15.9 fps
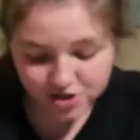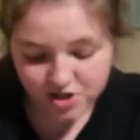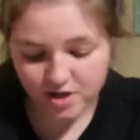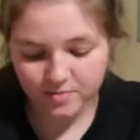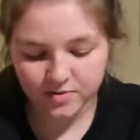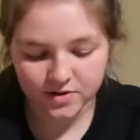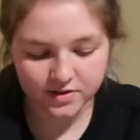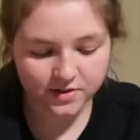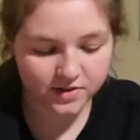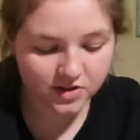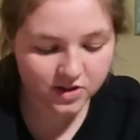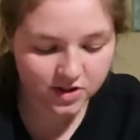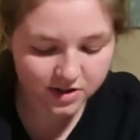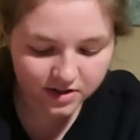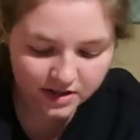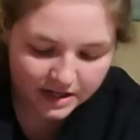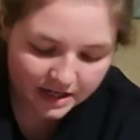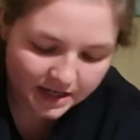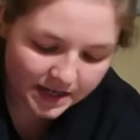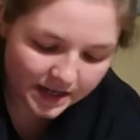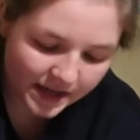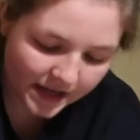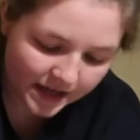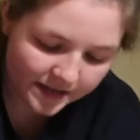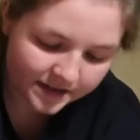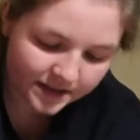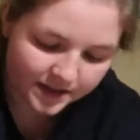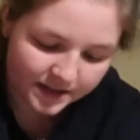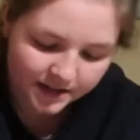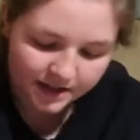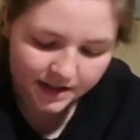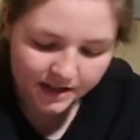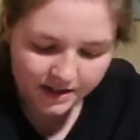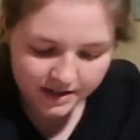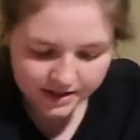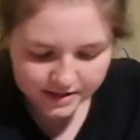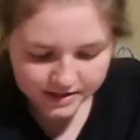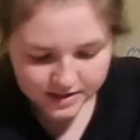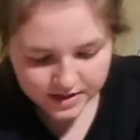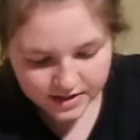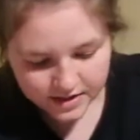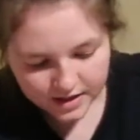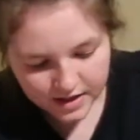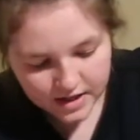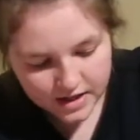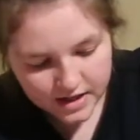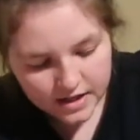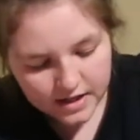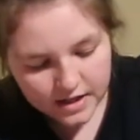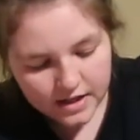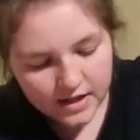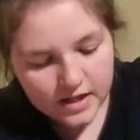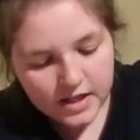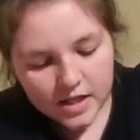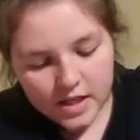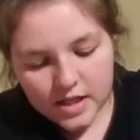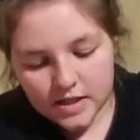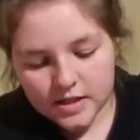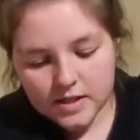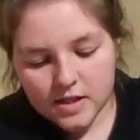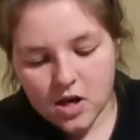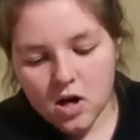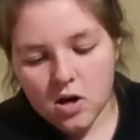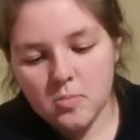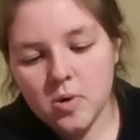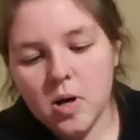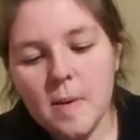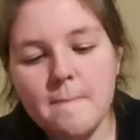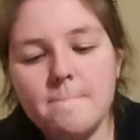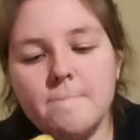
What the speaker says: of chapstick this year. And then I got some